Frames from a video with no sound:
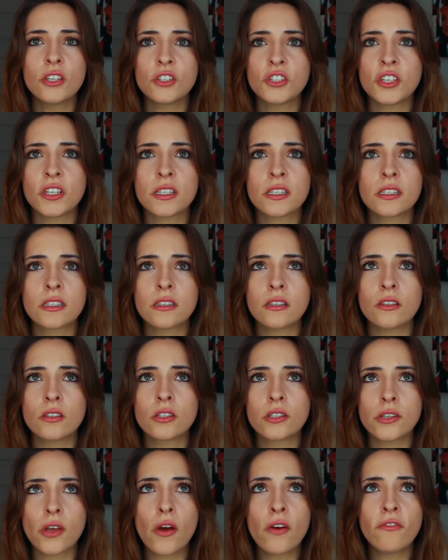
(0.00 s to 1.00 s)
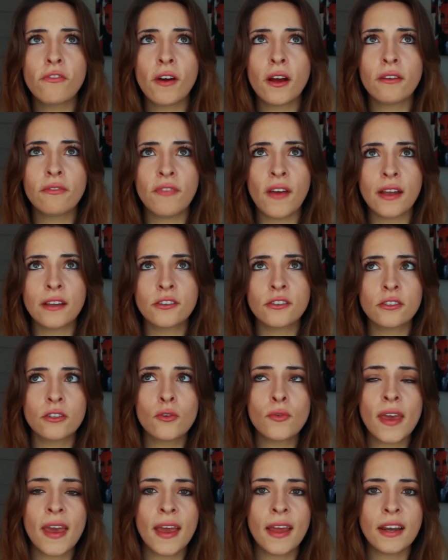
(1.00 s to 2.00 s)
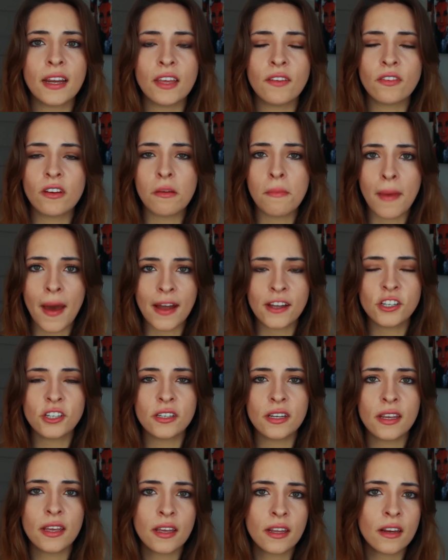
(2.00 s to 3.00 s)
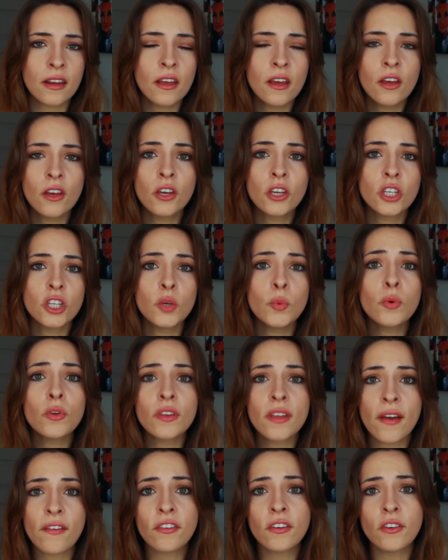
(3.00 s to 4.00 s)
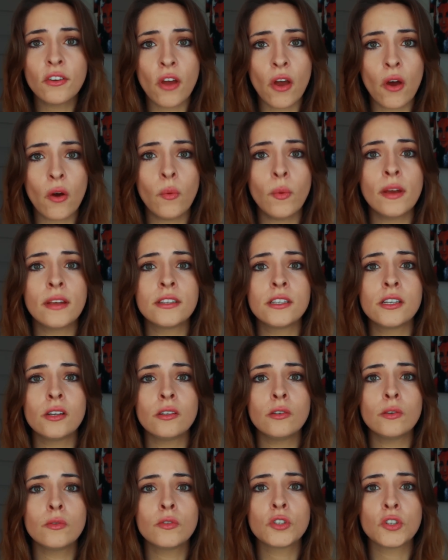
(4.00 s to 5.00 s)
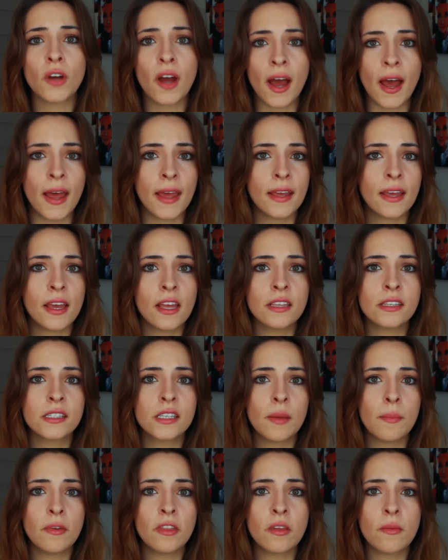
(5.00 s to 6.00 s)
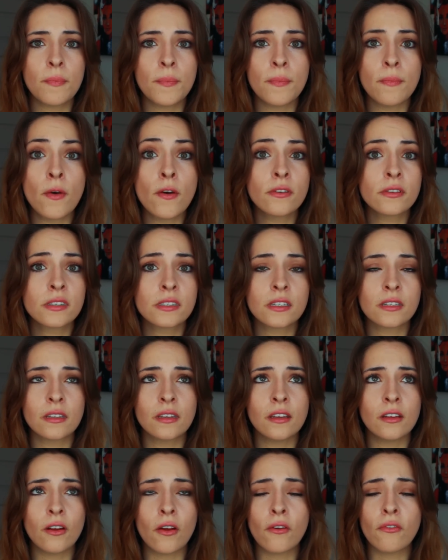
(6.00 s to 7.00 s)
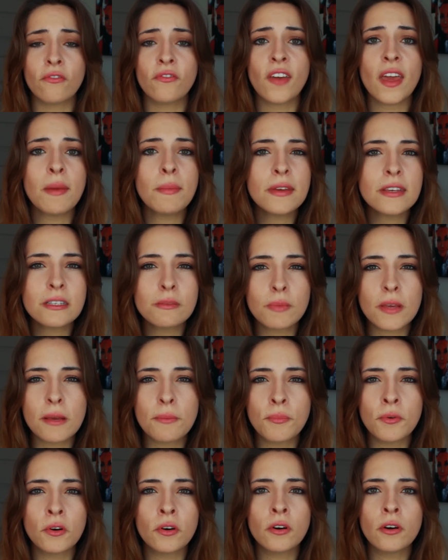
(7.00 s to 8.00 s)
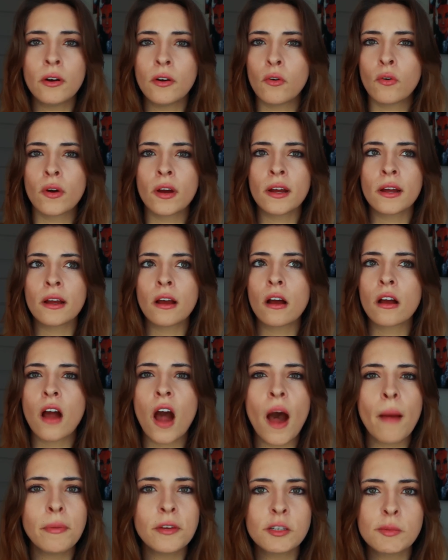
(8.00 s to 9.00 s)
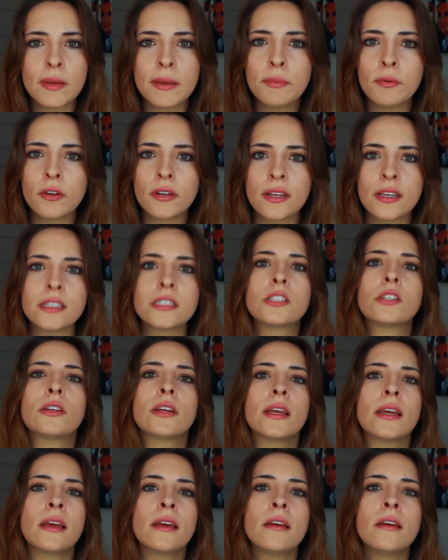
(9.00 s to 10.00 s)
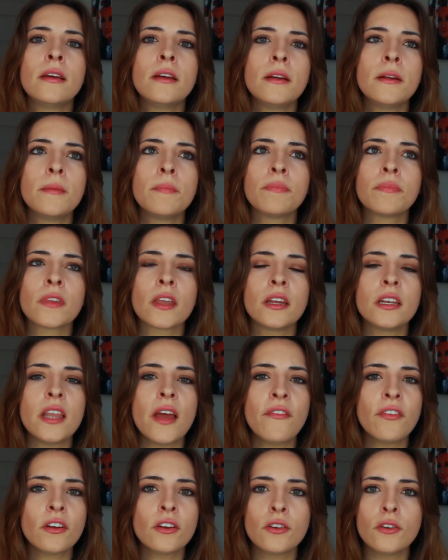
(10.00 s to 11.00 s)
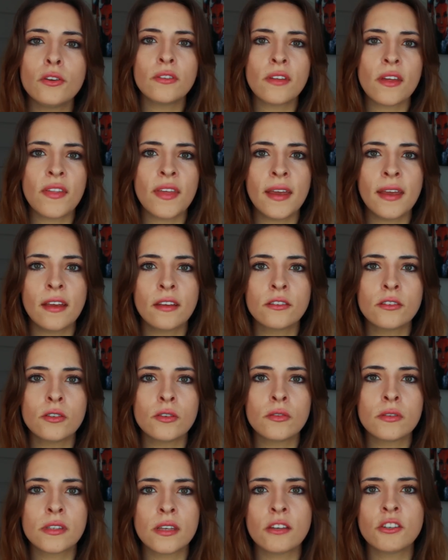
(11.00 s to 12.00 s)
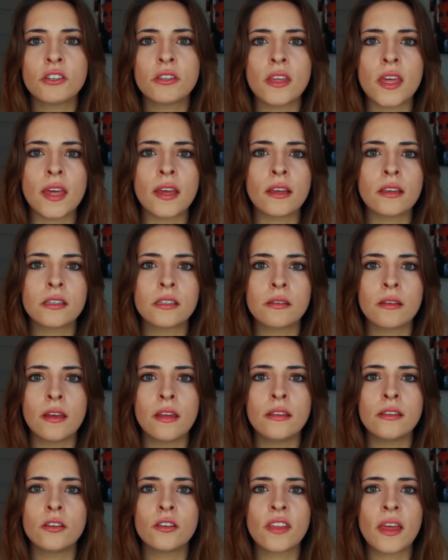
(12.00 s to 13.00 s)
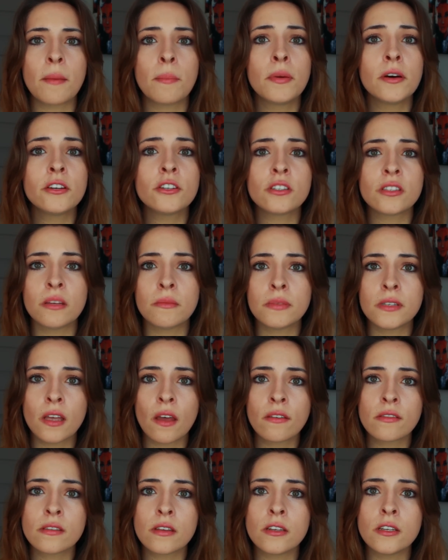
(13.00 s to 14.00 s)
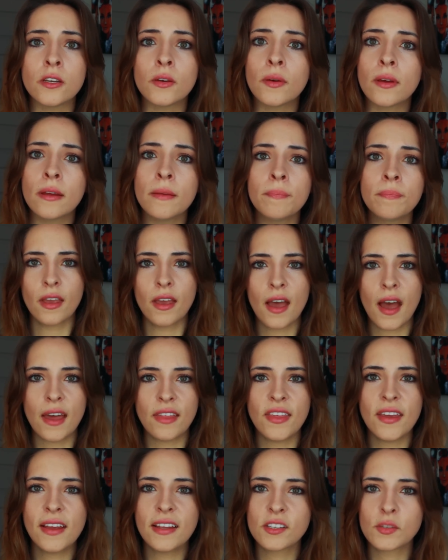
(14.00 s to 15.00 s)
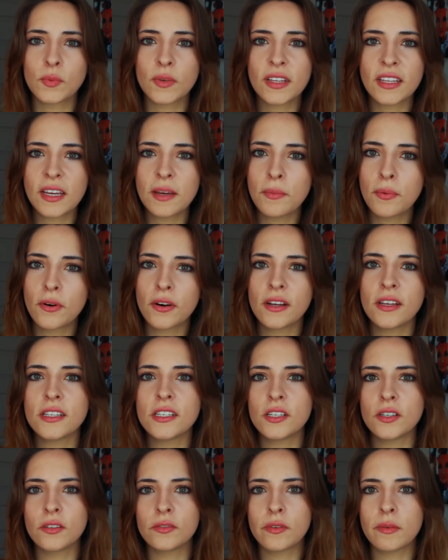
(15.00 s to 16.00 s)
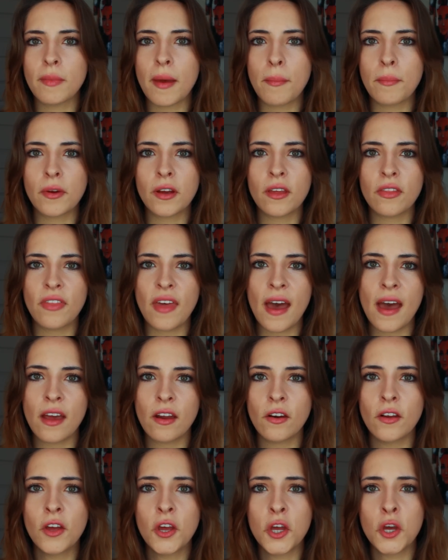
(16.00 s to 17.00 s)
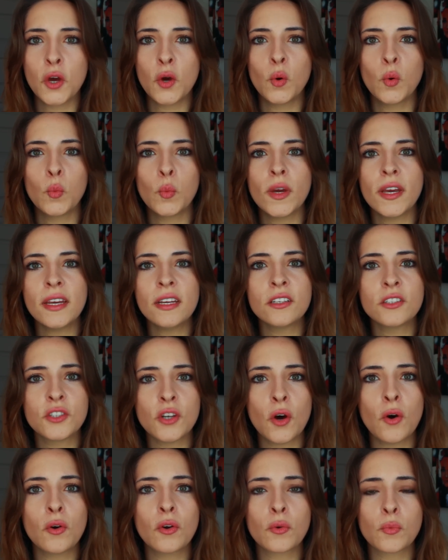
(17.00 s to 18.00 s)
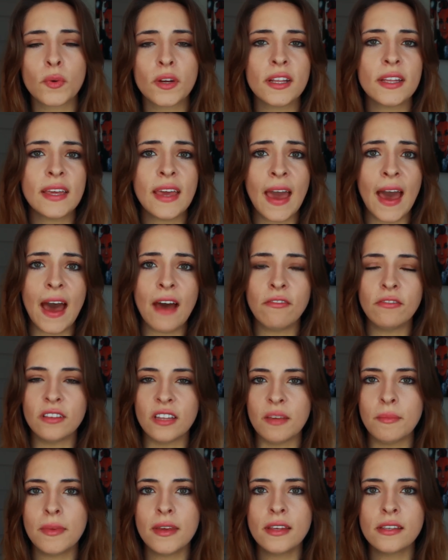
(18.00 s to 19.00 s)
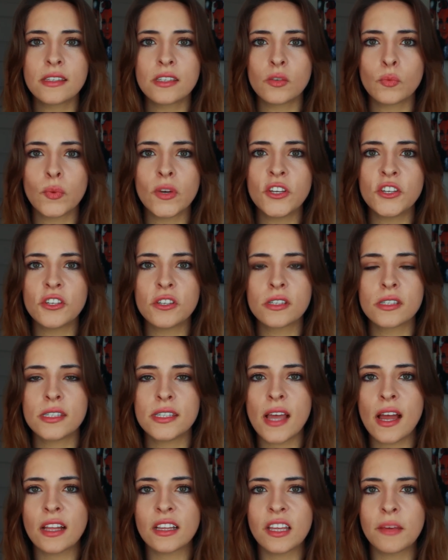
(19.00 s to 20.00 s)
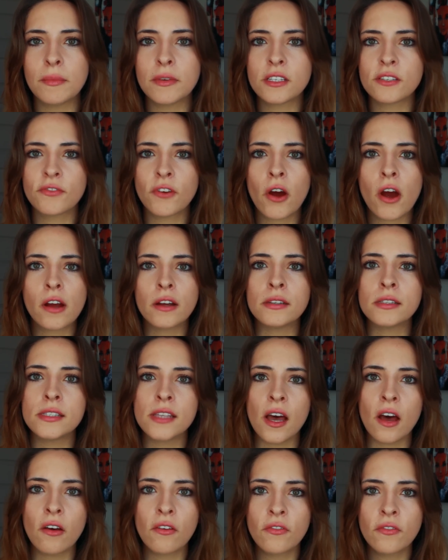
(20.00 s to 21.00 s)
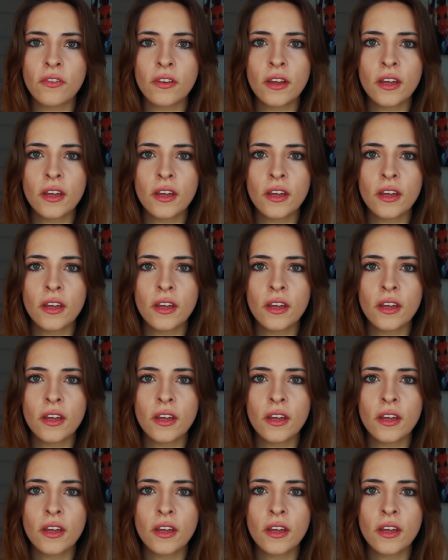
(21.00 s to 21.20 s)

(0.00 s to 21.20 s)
just so far-fetched you can't even imagine it, you will never know until you try. And some of the most, famous people or accomplished people in history never that they could do such things until they pushed themselves to do it. I think it's really important to remember that we don't really have limits, we just set limits for ourselves.